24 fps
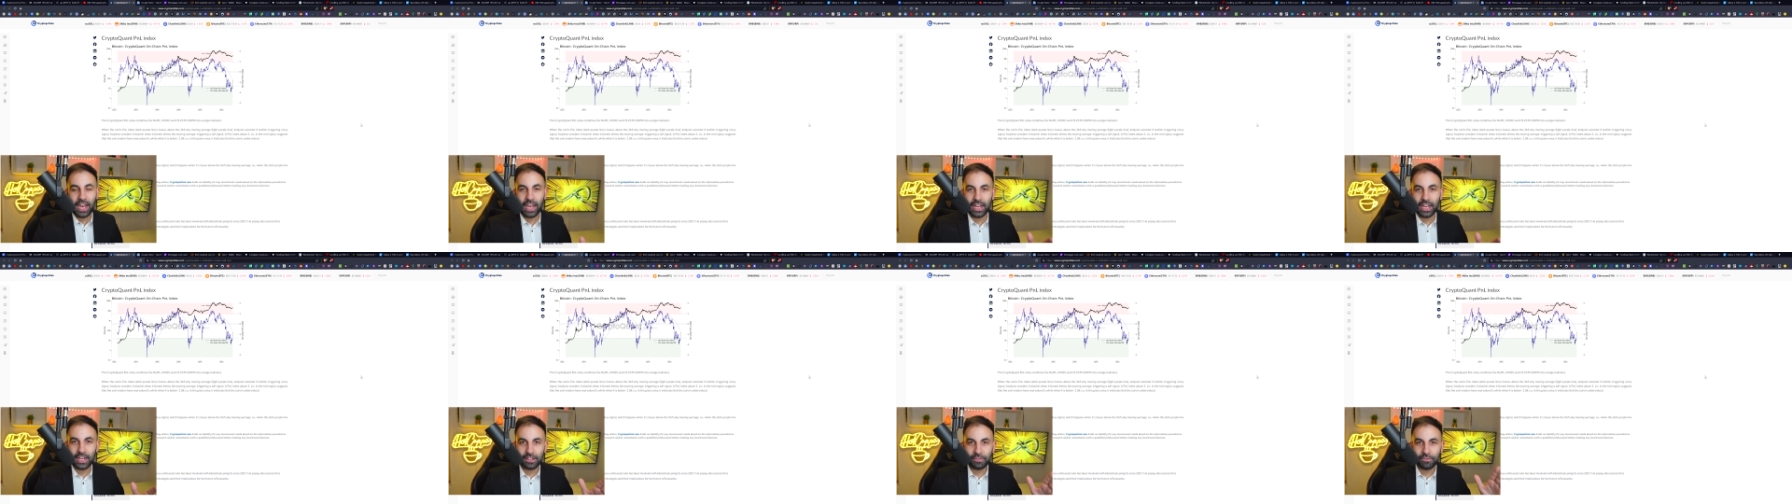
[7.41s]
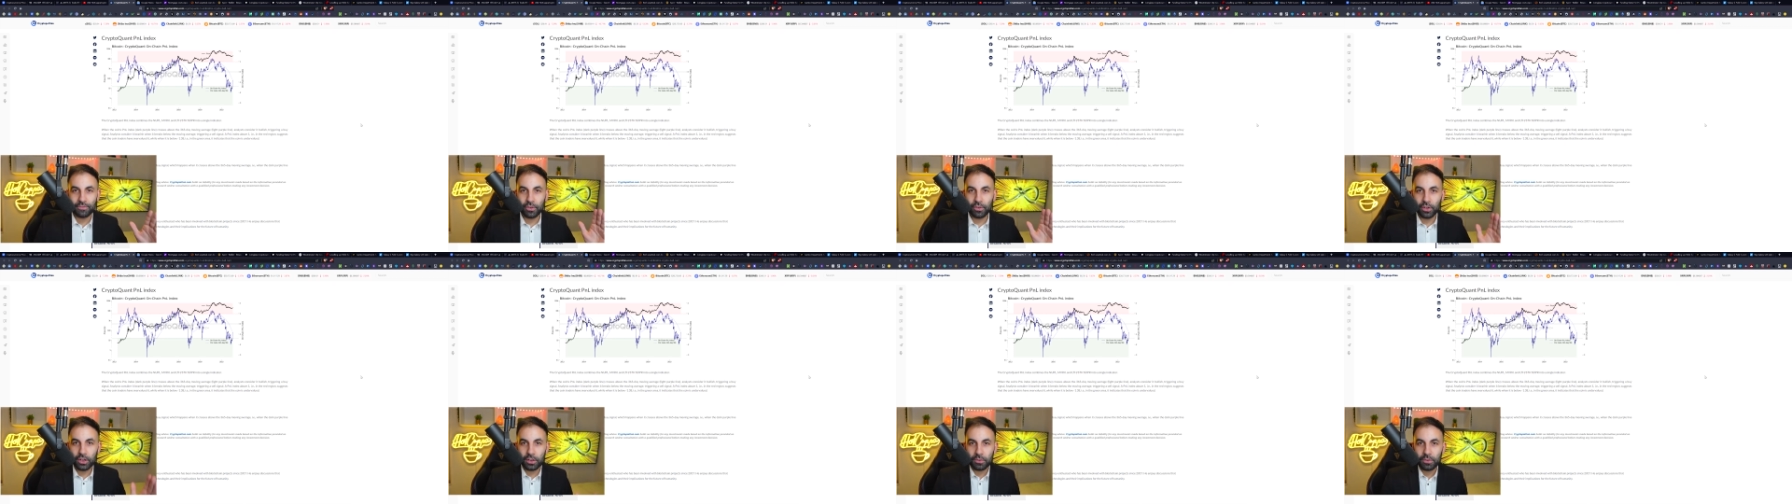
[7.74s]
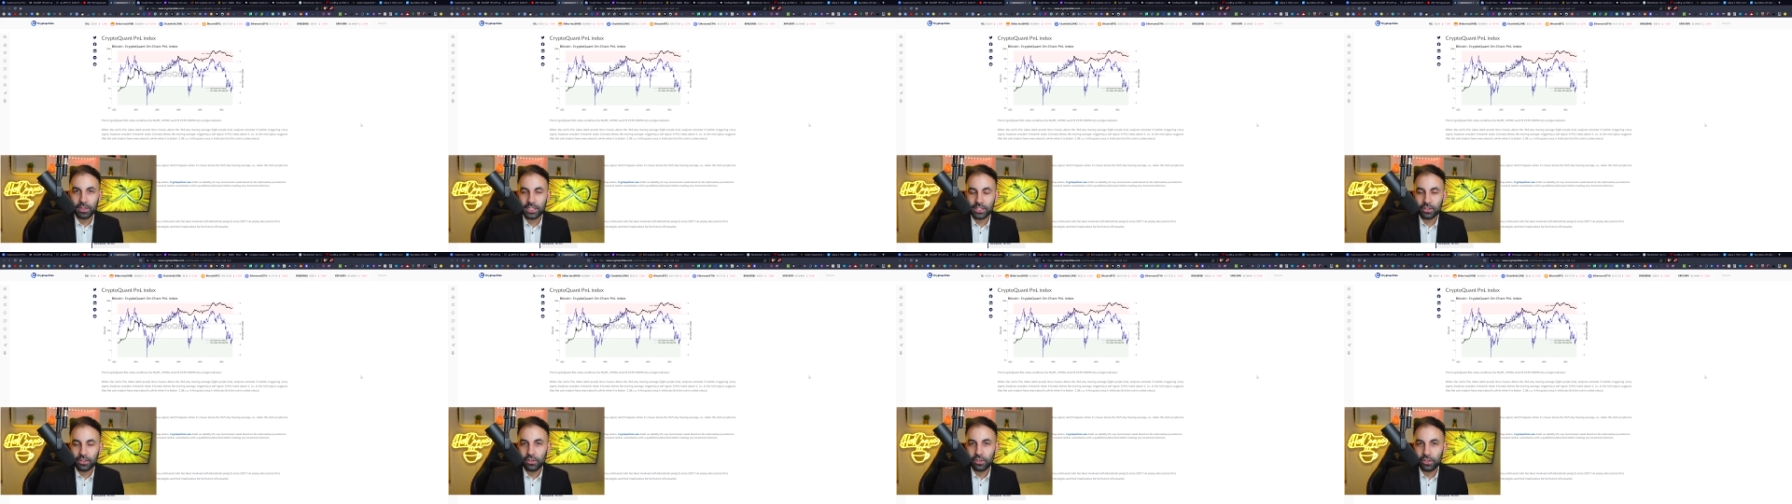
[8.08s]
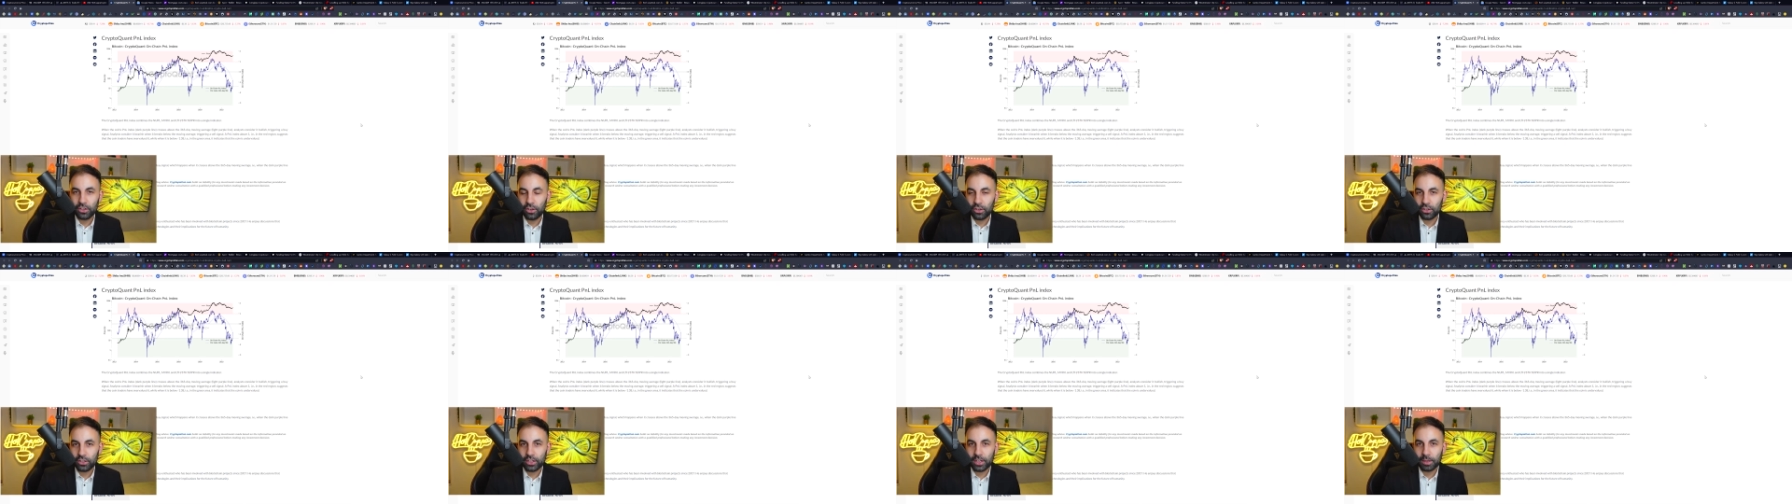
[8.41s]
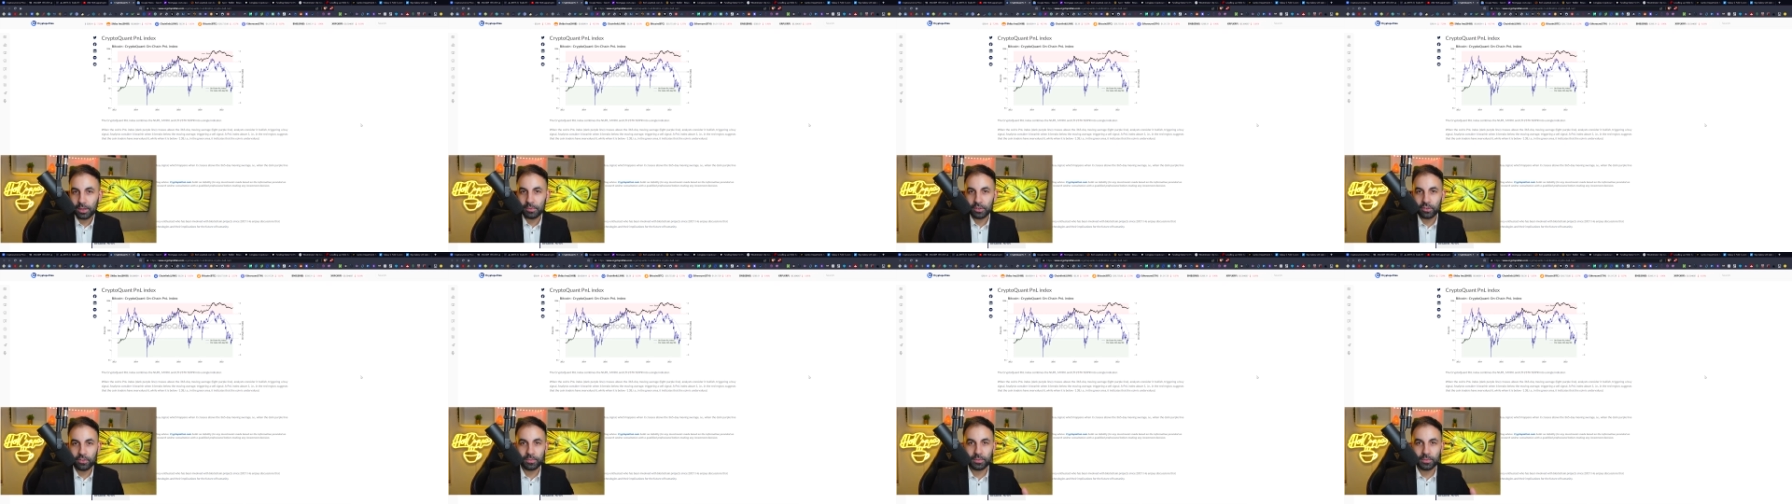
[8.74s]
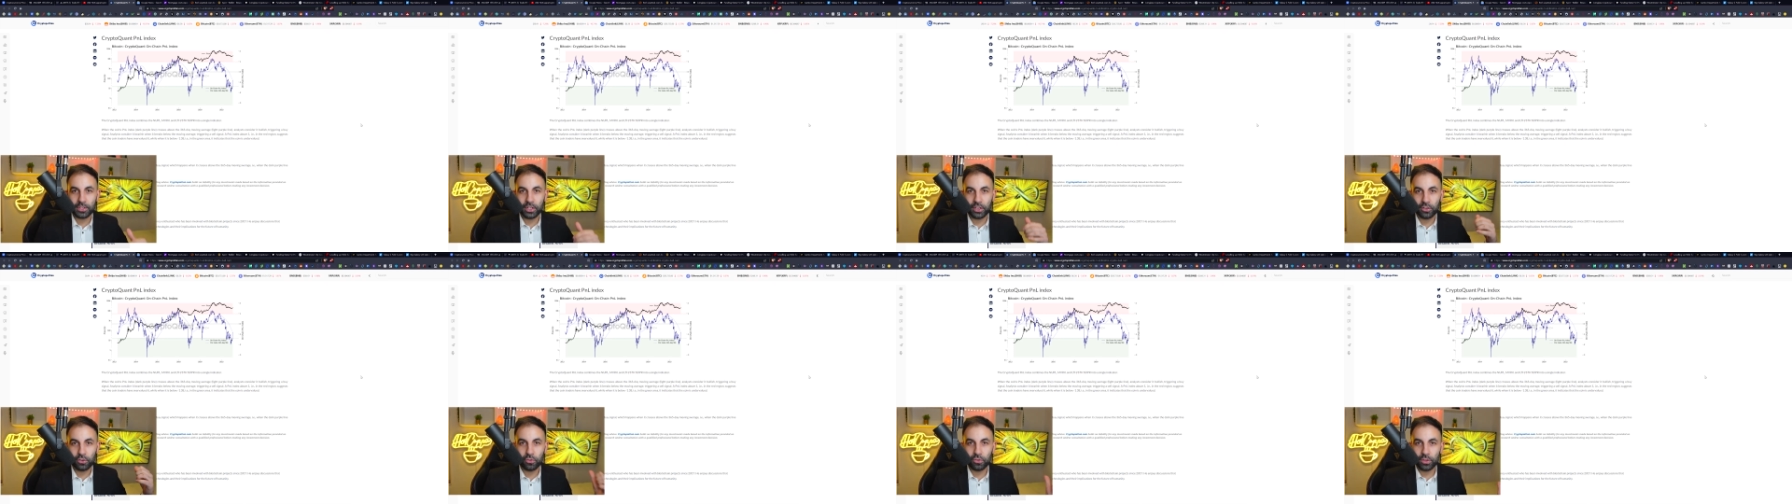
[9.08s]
and follow us on HotCuppaCrypto.